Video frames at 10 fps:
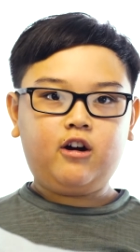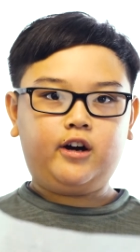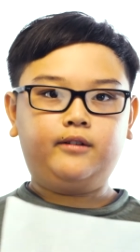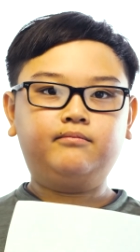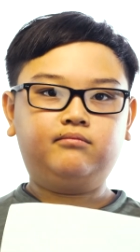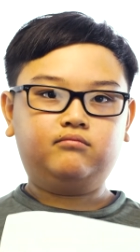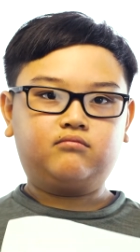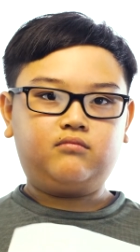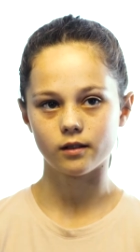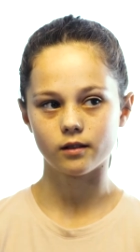hard. It
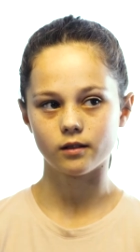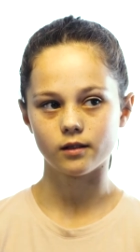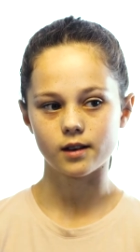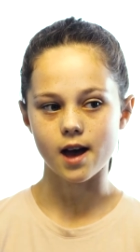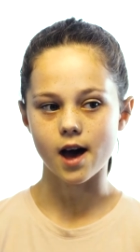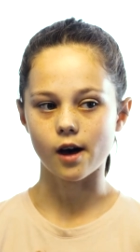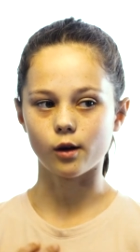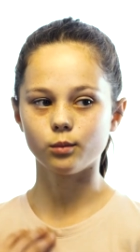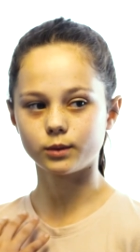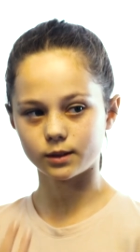
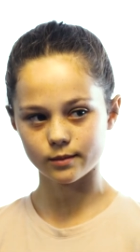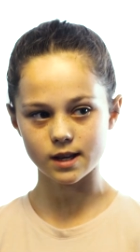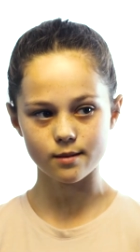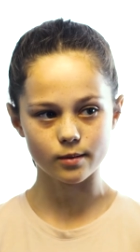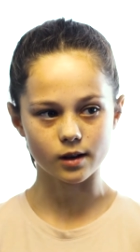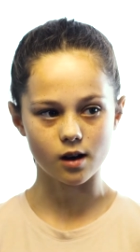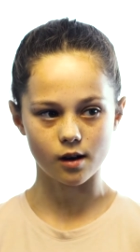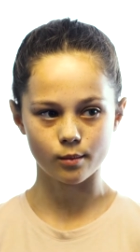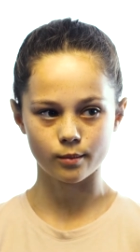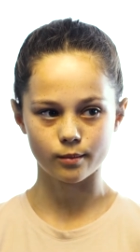helped me
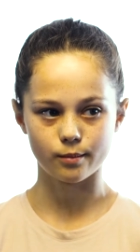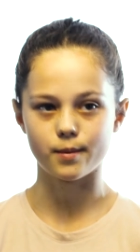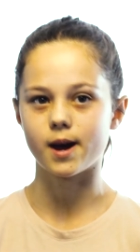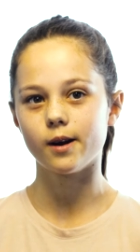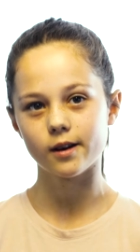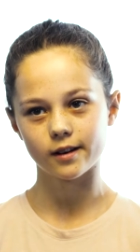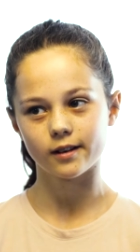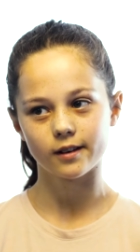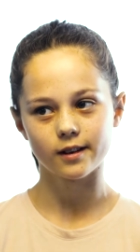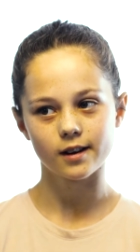become better,
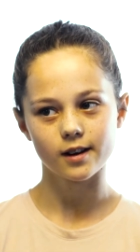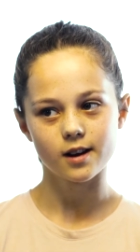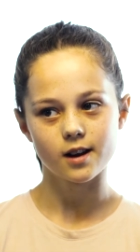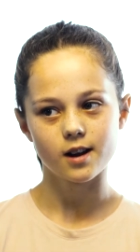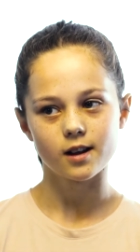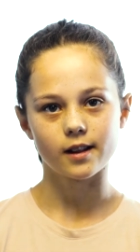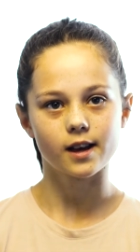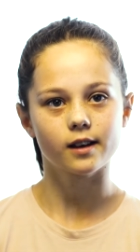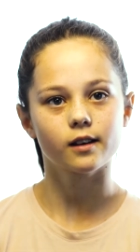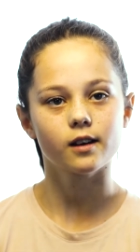
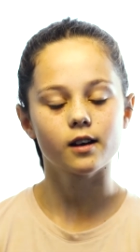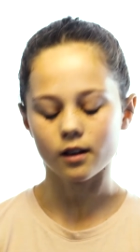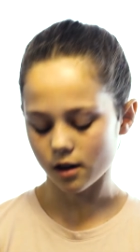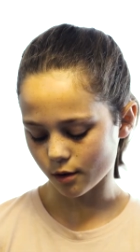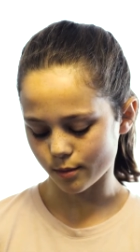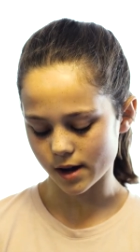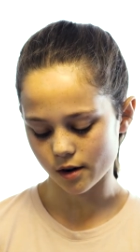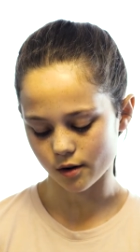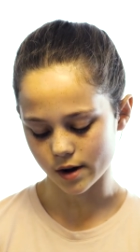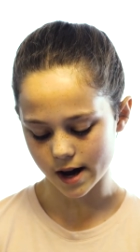like a better